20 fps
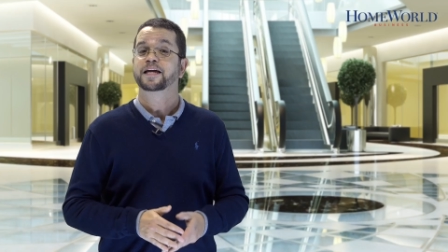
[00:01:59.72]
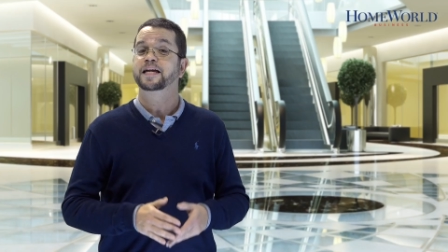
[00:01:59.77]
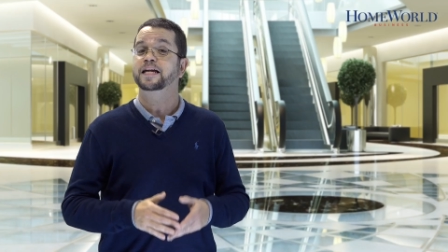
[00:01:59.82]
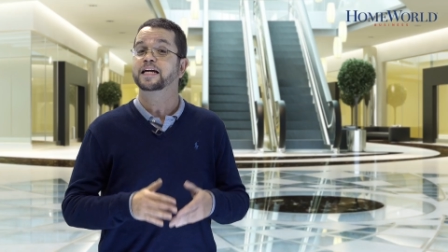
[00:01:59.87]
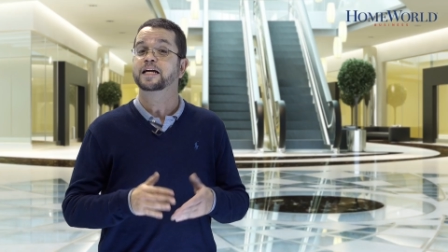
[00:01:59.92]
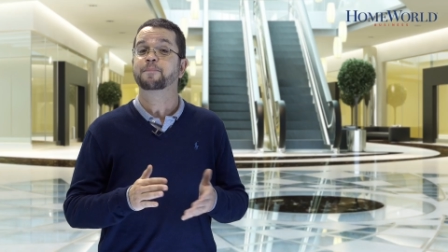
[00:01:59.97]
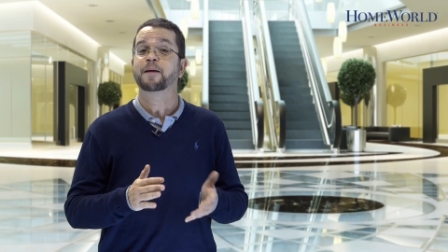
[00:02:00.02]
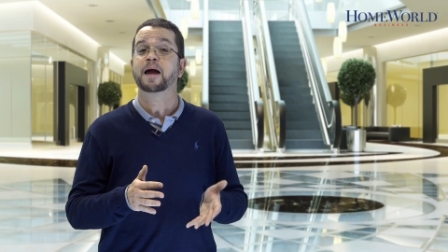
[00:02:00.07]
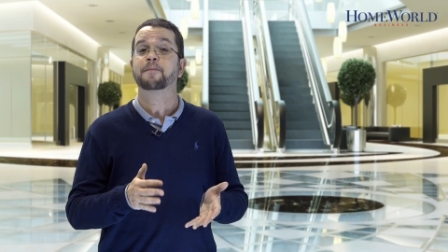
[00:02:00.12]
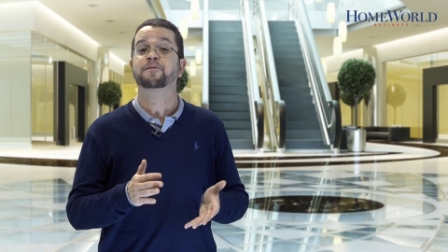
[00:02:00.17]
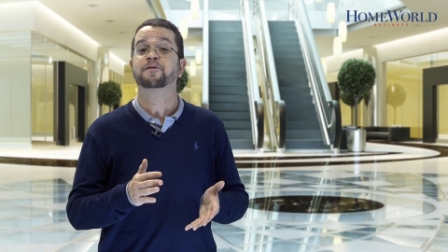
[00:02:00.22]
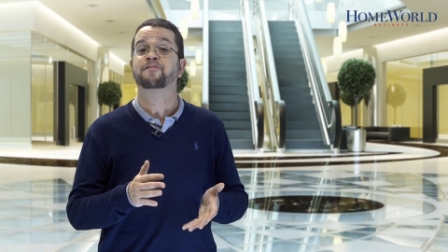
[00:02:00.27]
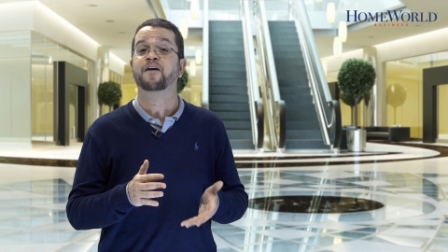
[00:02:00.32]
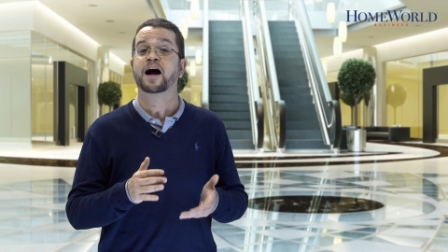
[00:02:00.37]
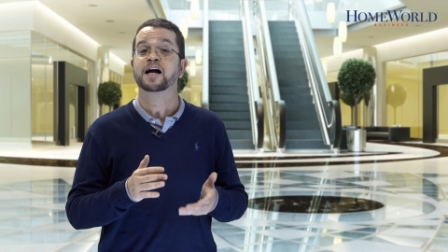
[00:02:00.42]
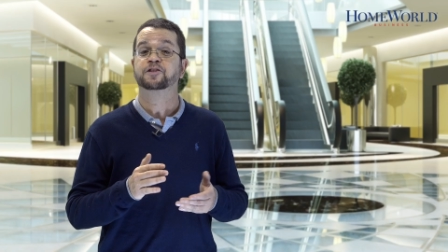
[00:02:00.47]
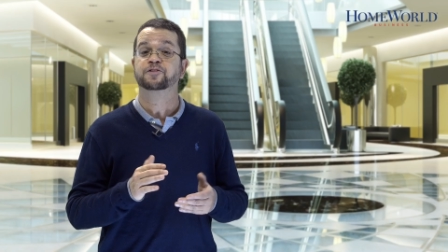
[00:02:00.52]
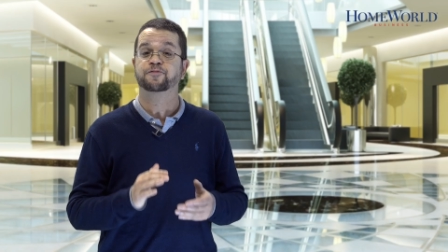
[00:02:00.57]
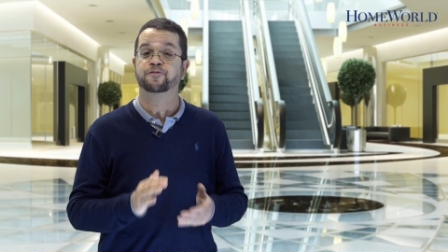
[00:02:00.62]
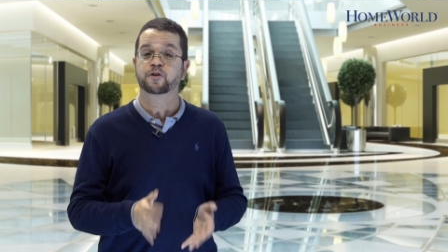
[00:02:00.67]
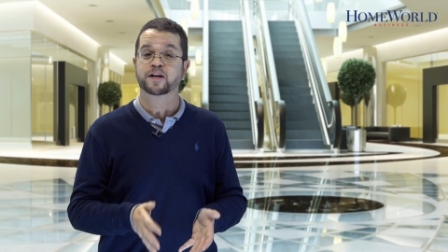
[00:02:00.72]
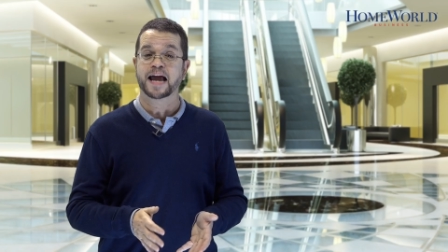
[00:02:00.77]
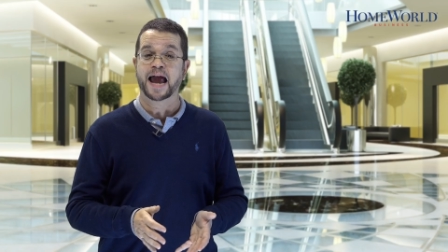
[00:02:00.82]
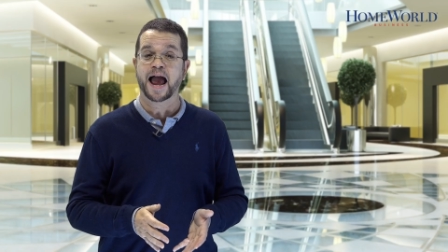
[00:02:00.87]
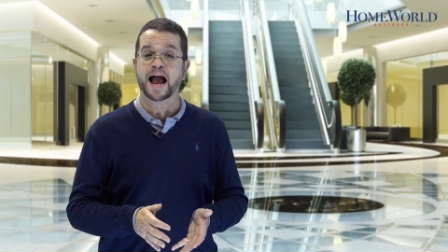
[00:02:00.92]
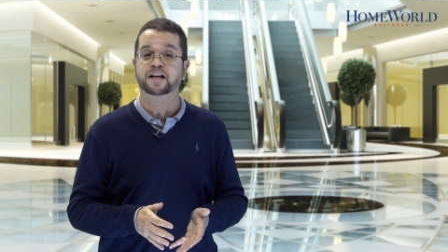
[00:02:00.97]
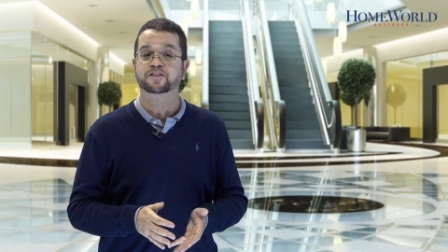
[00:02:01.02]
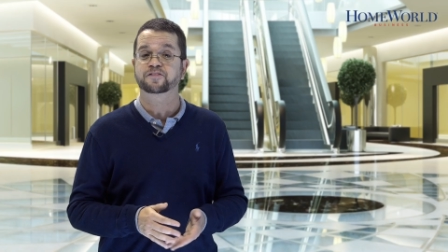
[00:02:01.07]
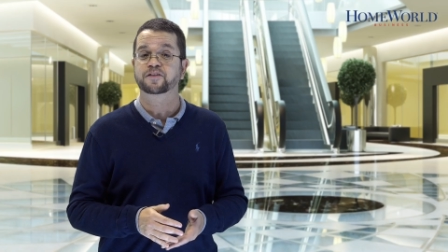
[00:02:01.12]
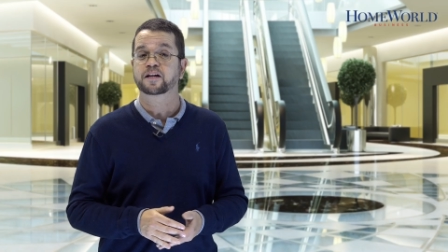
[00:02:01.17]
eBay provides free
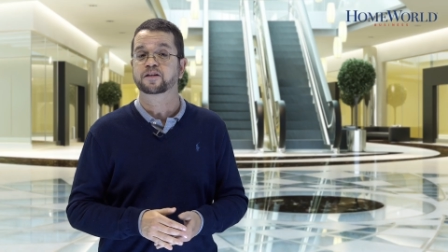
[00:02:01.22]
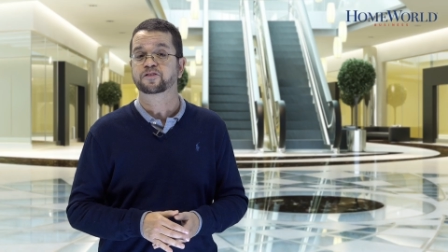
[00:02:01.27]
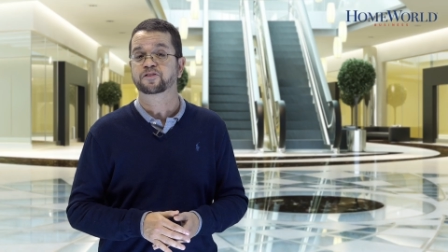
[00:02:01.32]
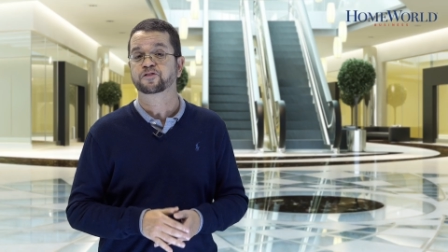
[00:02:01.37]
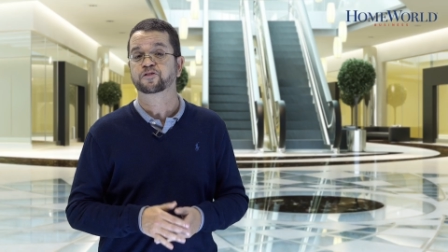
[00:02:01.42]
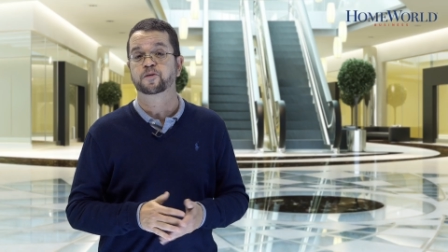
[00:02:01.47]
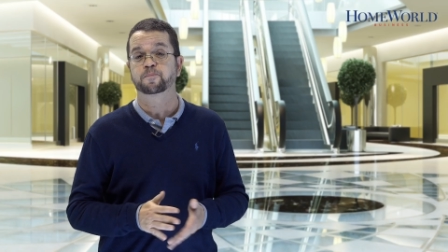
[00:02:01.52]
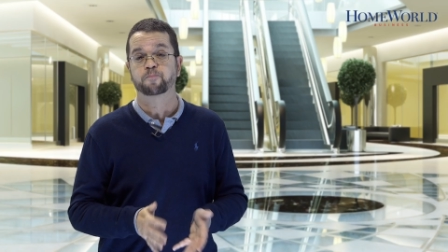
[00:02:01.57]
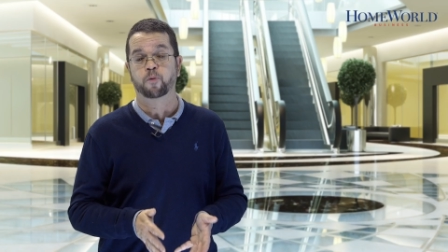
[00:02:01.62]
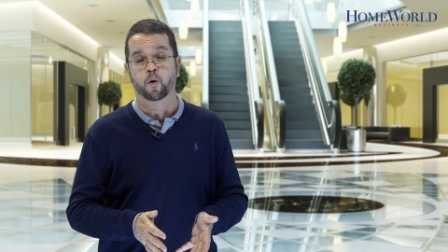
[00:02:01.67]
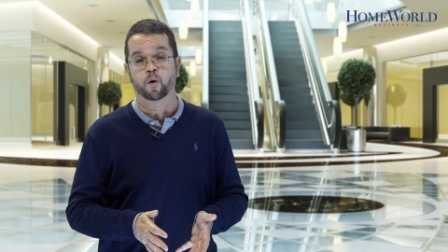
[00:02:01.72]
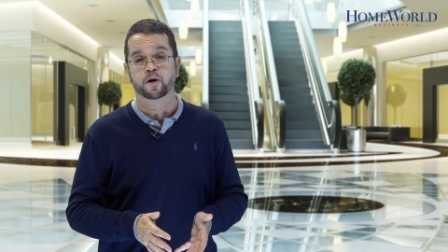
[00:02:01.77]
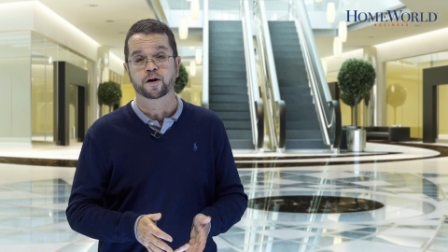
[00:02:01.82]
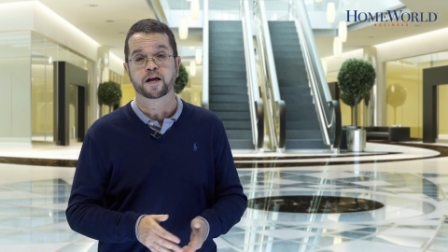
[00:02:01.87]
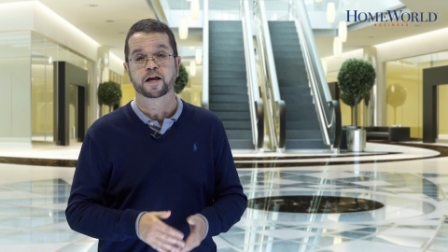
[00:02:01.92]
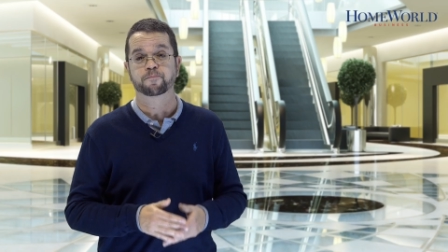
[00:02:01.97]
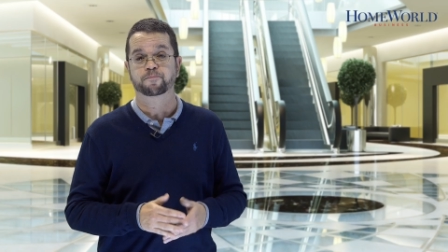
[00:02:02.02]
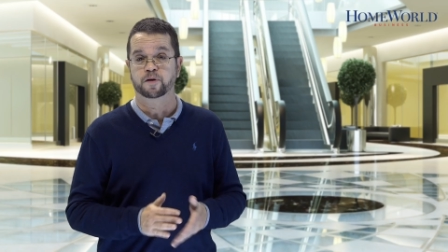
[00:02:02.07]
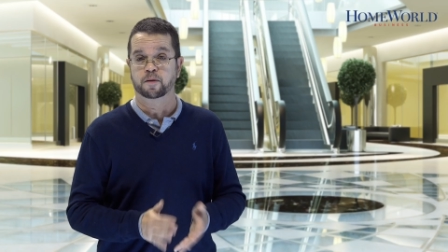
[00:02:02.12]
access, support, and